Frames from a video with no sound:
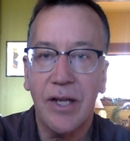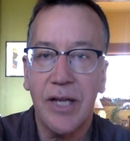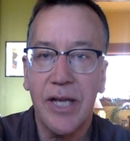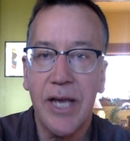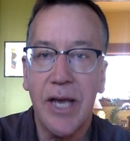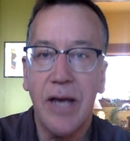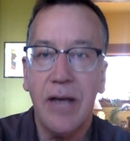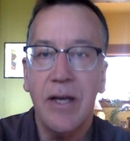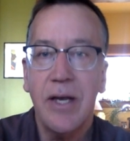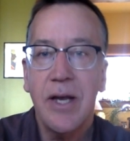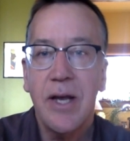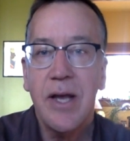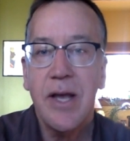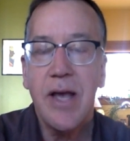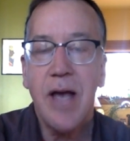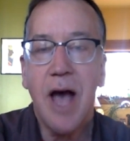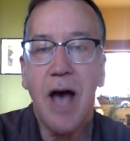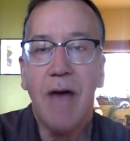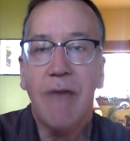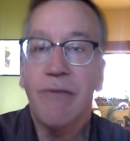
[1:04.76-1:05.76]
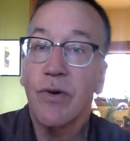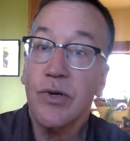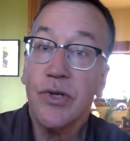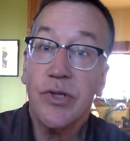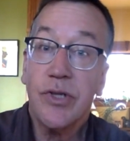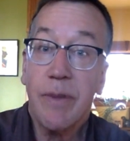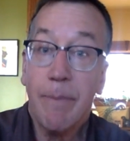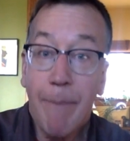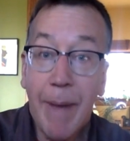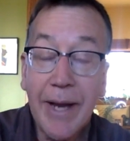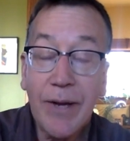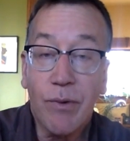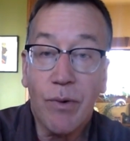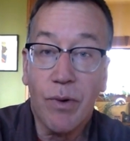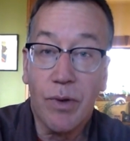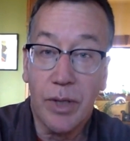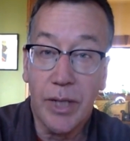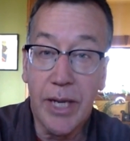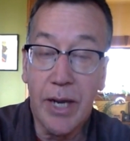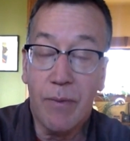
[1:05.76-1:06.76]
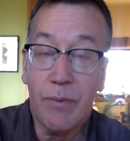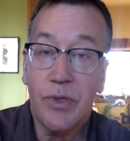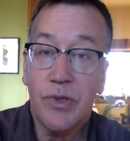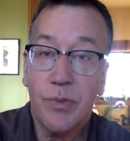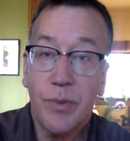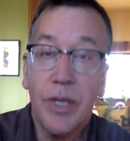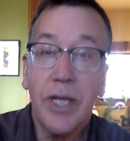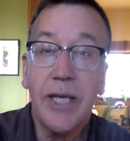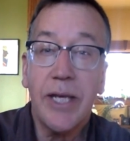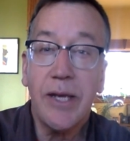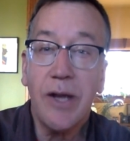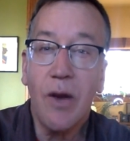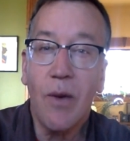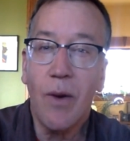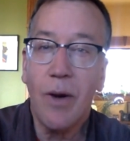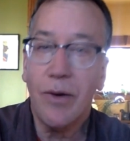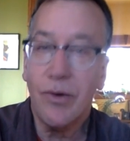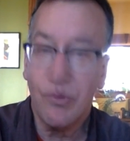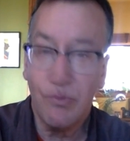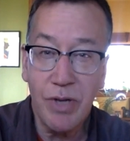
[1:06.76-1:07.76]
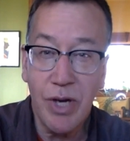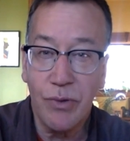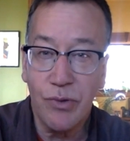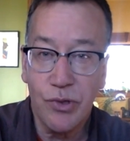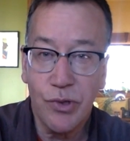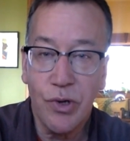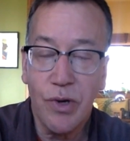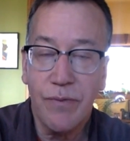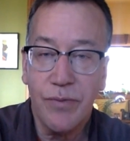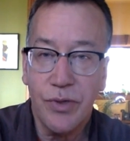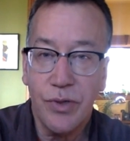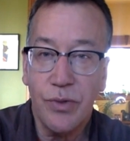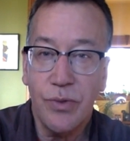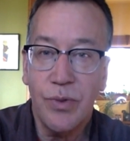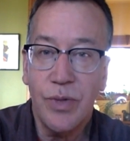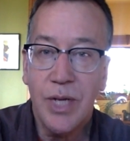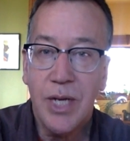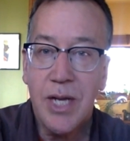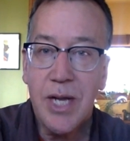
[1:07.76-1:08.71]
glia versus the microglia, which really are serve to